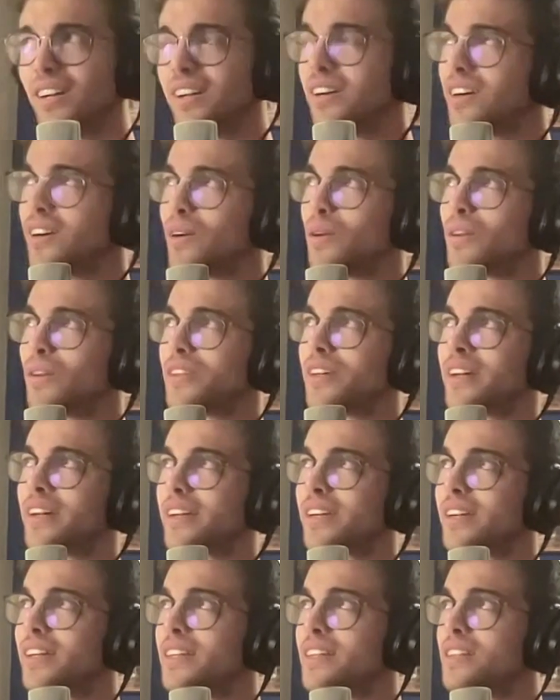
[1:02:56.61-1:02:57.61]
Oh, what the heck?
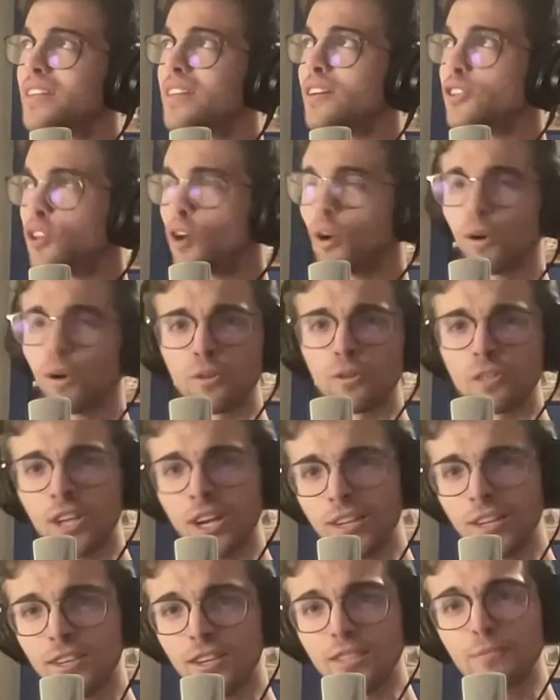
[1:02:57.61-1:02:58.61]
It's Yoko's
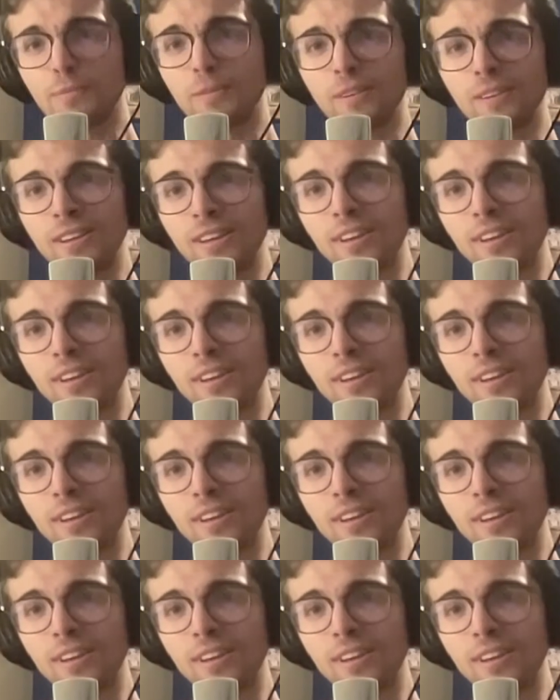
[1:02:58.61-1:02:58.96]
ex-husband.